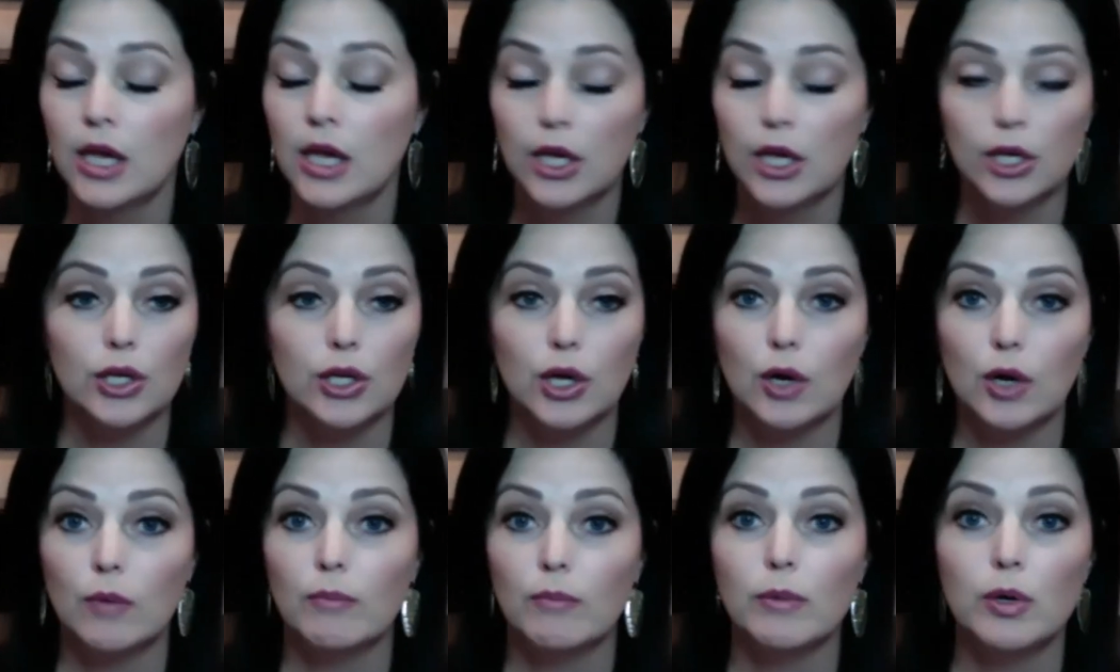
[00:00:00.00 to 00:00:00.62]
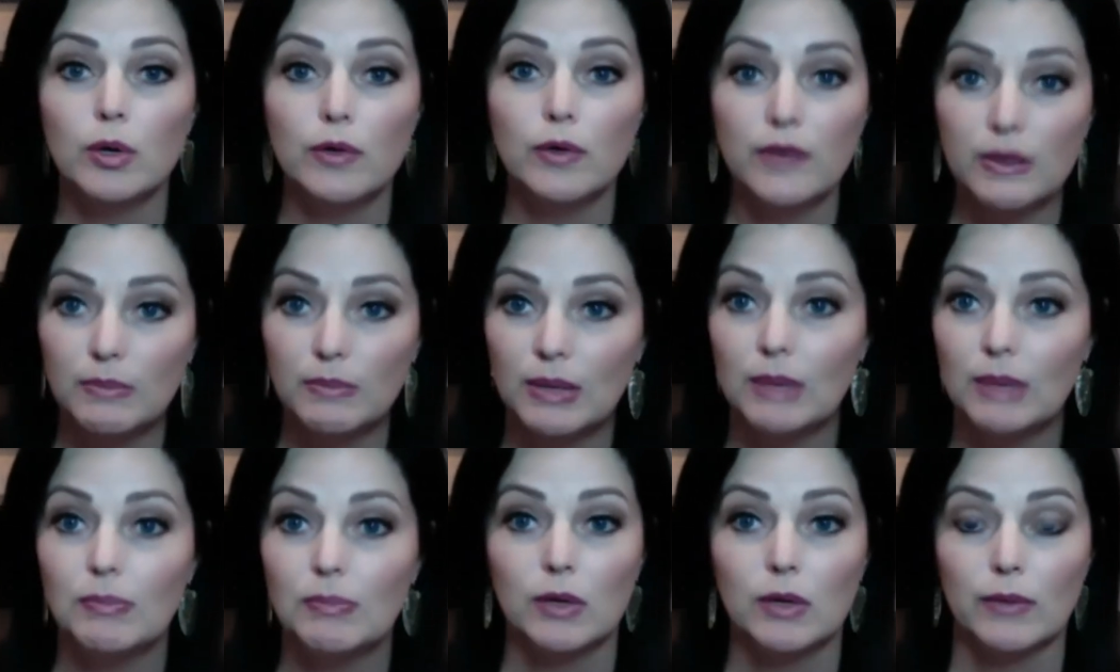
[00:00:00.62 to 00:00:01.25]
you know, moving
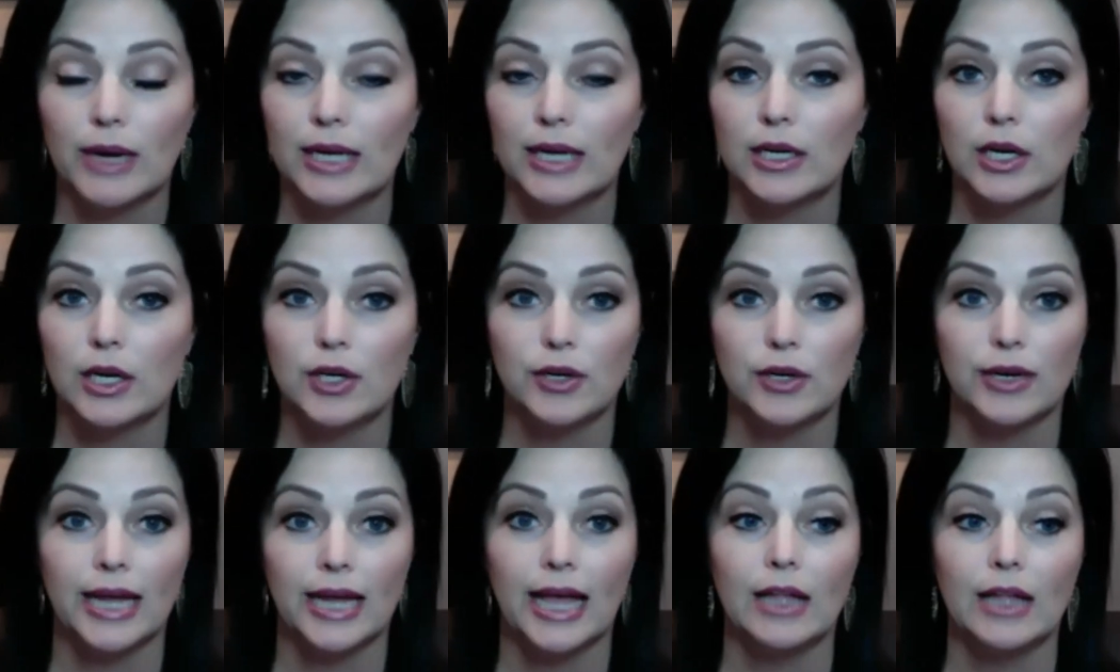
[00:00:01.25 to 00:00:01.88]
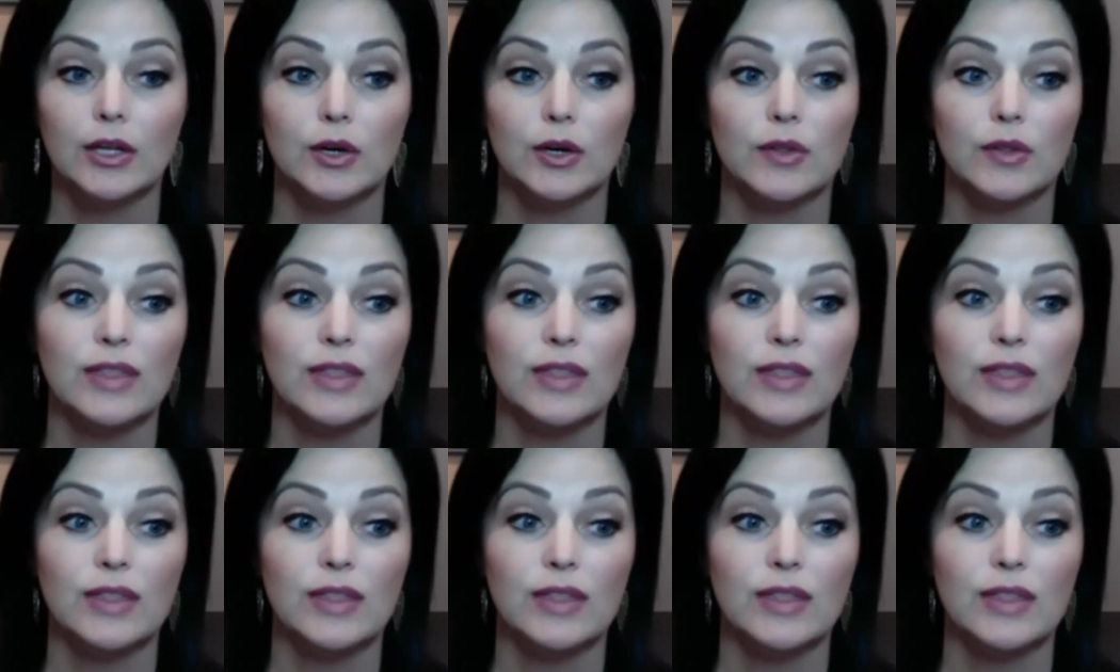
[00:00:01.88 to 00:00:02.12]
people around on your calendar.